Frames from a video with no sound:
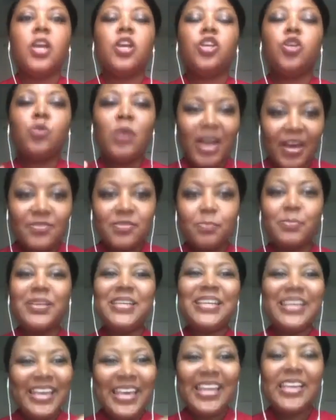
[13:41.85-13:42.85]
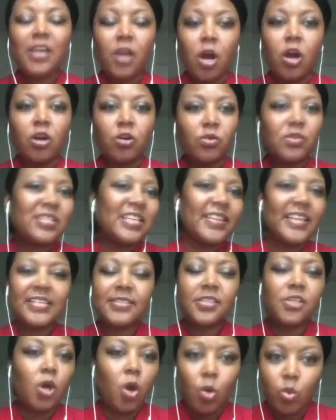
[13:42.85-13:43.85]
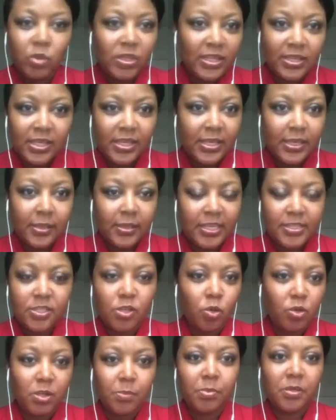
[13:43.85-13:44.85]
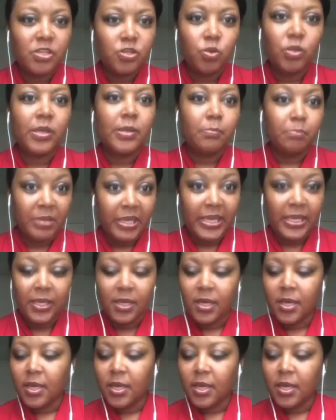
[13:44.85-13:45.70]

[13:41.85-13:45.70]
You have to be in Congress, and that's the only place you can be.